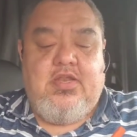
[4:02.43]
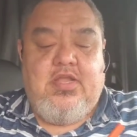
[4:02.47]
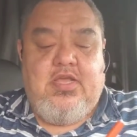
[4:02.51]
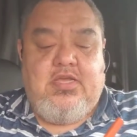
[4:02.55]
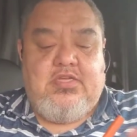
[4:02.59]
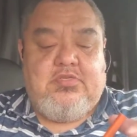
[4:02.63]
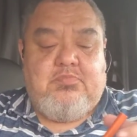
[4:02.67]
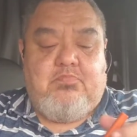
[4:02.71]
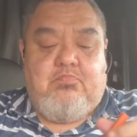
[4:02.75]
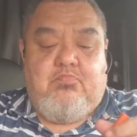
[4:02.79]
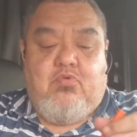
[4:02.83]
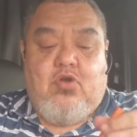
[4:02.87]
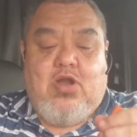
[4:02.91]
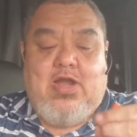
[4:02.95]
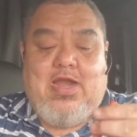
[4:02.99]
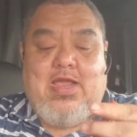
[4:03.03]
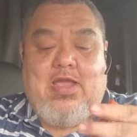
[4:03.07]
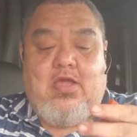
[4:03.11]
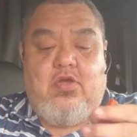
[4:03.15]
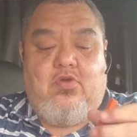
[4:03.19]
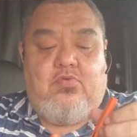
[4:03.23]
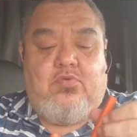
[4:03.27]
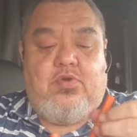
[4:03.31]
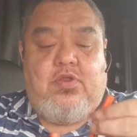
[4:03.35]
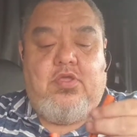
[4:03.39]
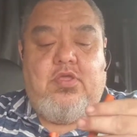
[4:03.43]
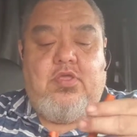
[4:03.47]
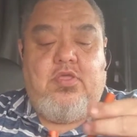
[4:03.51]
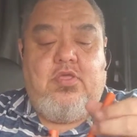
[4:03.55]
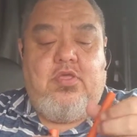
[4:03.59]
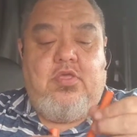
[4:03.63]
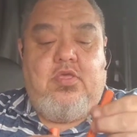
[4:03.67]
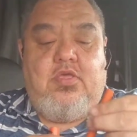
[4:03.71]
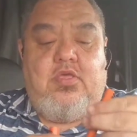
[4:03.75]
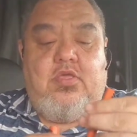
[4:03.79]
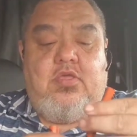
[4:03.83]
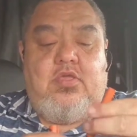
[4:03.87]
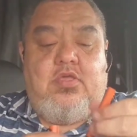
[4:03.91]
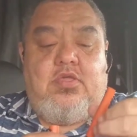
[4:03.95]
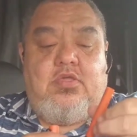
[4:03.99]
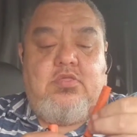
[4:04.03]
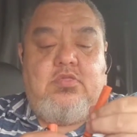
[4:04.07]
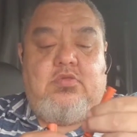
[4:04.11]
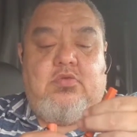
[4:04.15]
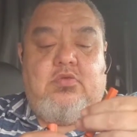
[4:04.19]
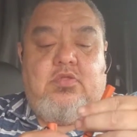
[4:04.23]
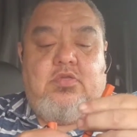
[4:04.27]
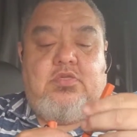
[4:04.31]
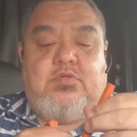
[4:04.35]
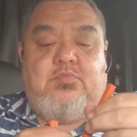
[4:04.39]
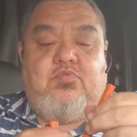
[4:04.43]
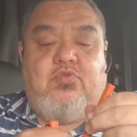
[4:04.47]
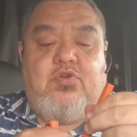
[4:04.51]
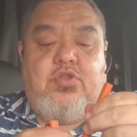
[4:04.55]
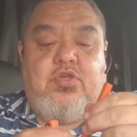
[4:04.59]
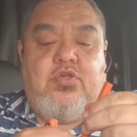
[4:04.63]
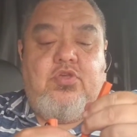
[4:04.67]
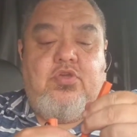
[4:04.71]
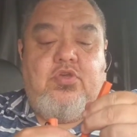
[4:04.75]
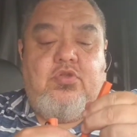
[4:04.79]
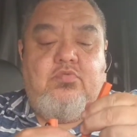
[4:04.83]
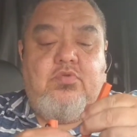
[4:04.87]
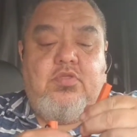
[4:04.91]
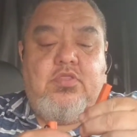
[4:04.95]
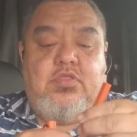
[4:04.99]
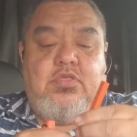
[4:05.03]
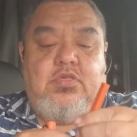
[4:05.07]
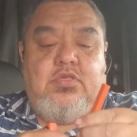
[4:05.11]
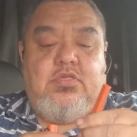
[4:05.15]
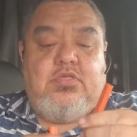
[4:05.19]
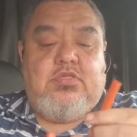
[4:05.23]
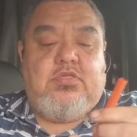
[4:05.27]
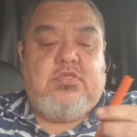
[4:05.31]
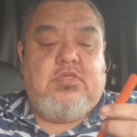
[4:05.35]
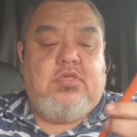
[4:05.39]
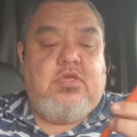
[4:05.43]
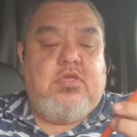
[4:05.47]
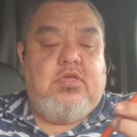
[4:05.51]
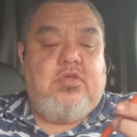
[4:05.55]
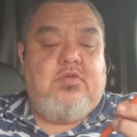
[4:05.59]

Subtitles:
nice brown, so it looks pretty good with this